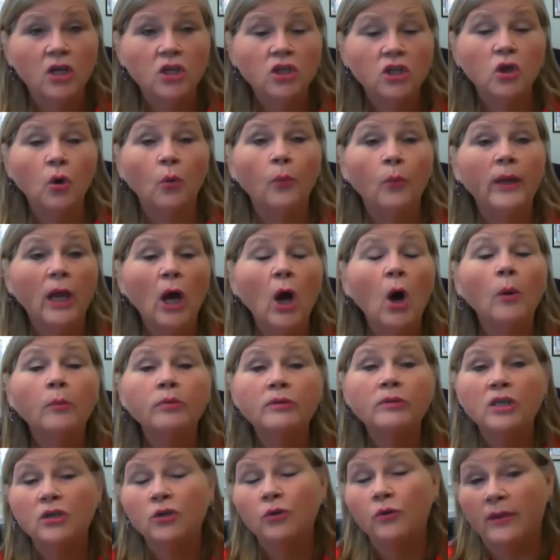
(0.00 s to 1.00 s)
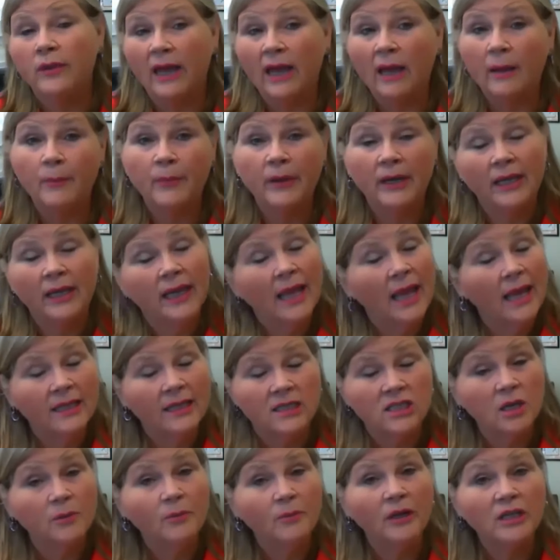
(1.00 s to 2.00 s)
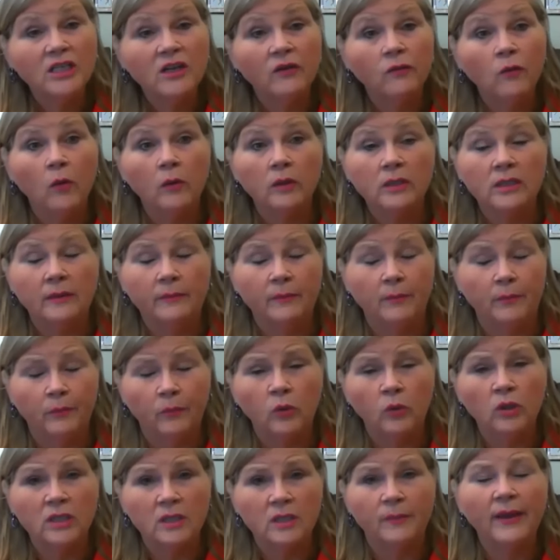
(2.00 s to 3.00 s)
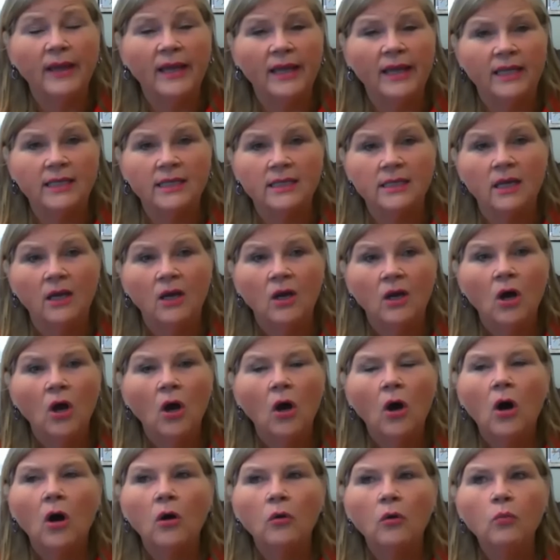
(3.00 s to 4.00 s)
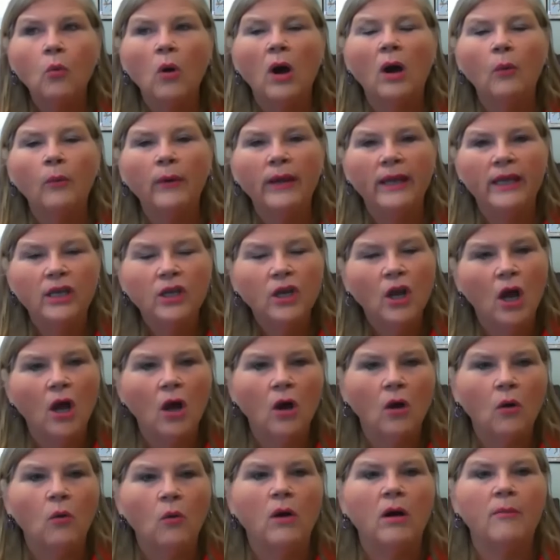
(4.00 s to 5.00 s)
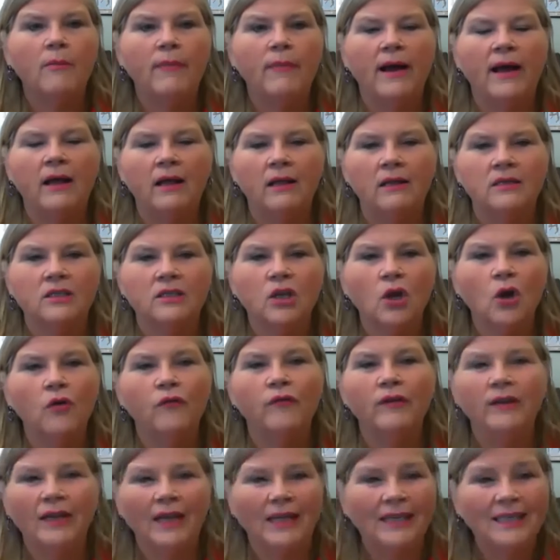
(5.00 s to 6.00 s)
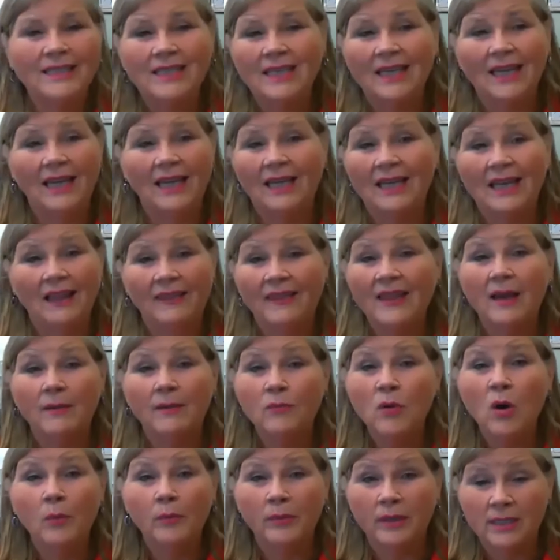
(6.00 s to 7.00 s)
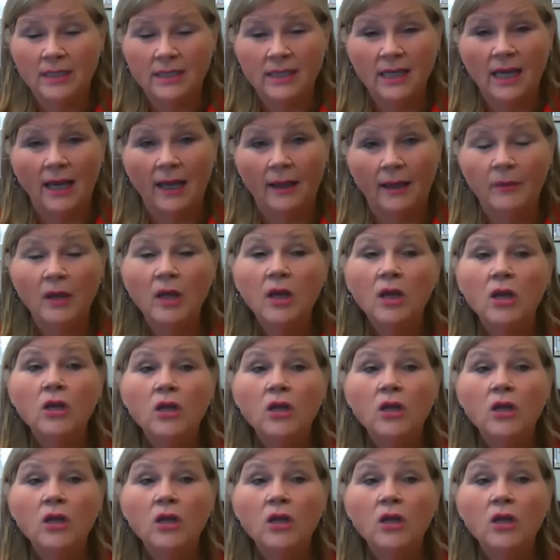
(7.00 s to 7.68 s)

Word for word: So we hope to do that, but again, so much of it will de- will depend on what we know about COVID nineteen at that moment in time.